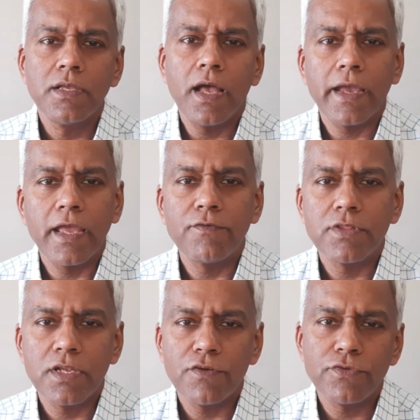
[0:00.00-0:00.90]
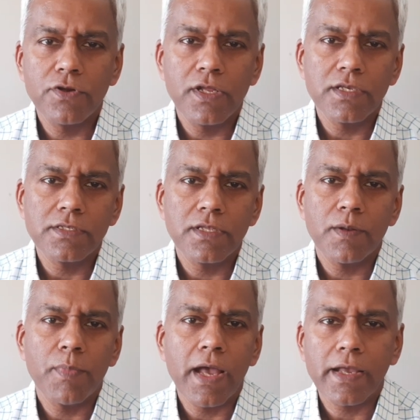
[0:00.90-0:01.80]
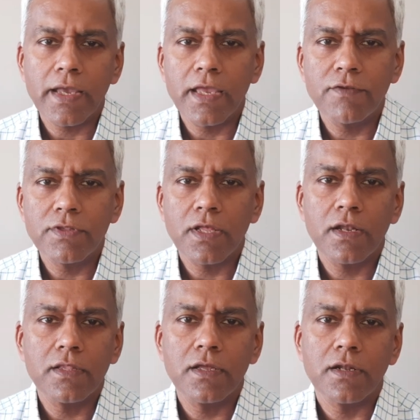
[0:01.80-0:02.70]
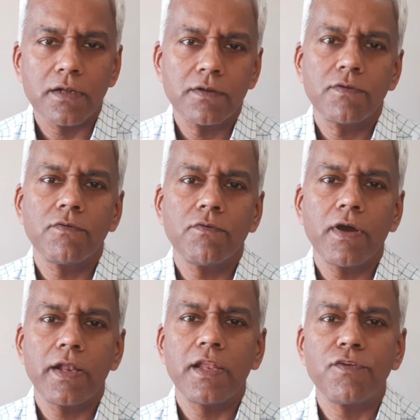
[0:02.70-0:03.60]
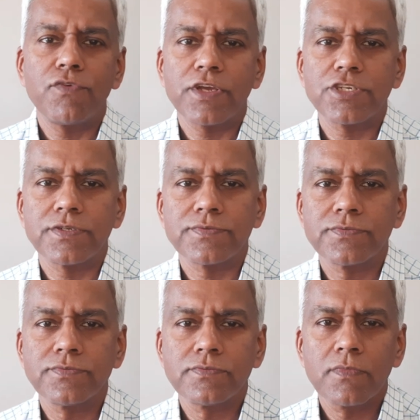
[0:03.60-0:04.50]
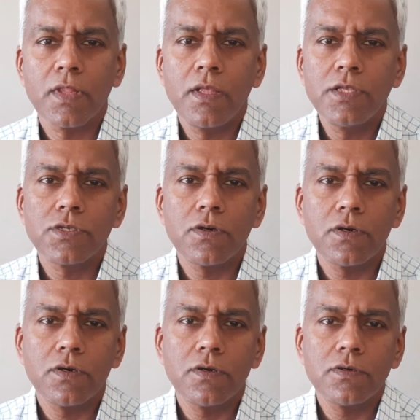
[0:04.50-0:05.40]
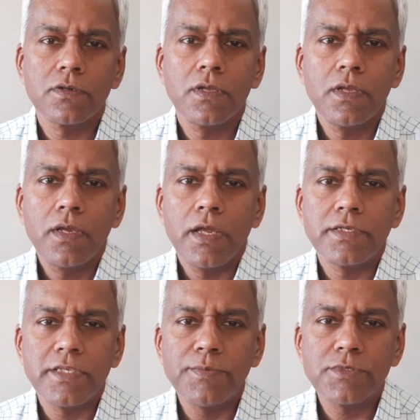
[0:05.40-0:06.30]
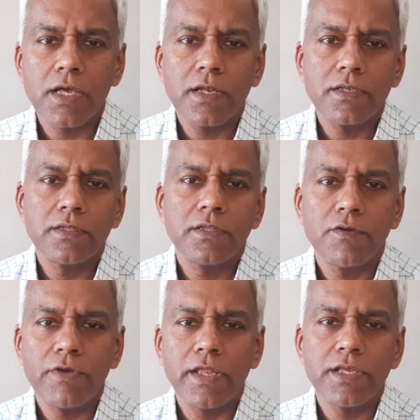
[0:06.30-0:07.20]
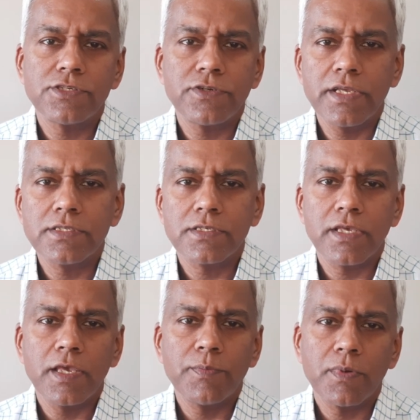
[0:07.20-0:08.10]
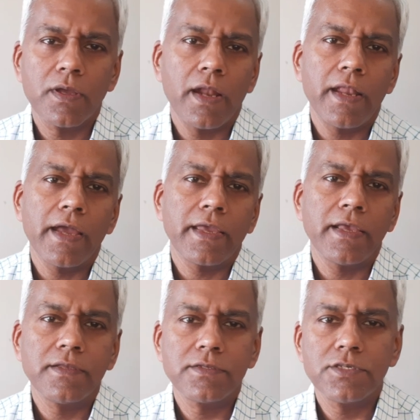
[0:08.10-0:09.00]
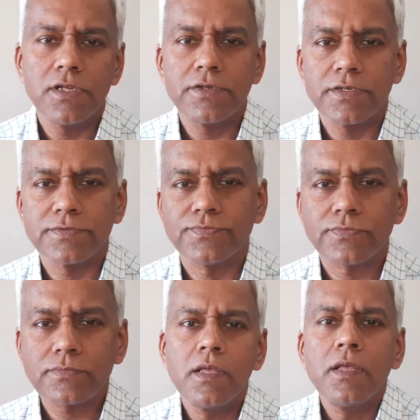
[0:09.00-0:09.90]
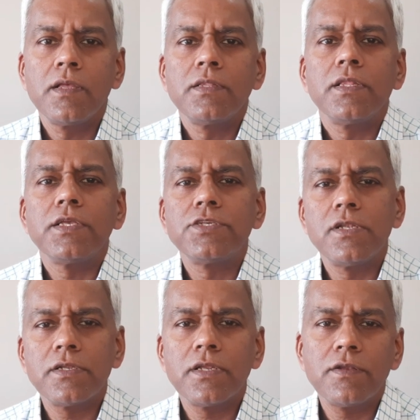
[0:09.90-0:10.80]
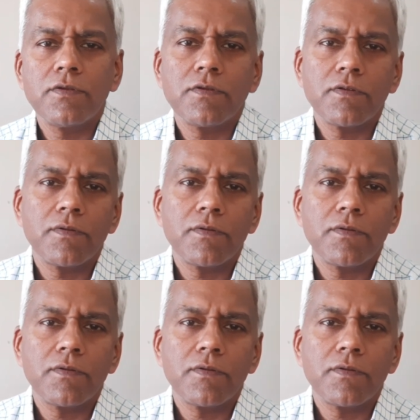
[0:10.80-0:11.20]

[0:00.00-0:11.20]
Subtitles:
again within a few days they are back again with another viral infection. So it seems that the various strains keep attacking children. The children